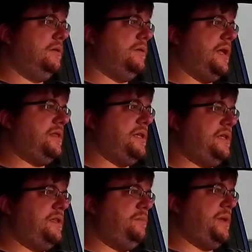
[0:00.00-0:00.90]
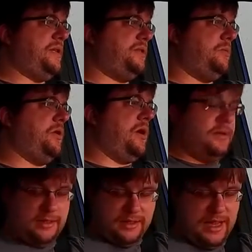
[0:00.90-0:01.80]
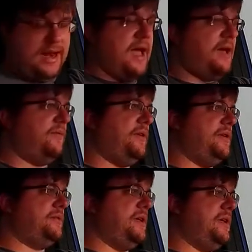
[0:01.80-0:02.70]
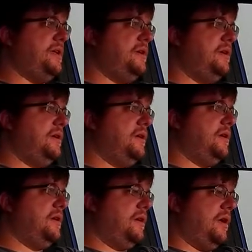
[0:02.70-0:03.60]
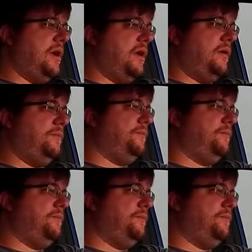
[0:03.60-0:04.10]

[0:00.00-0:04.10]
that the base W R X does not have is the uh,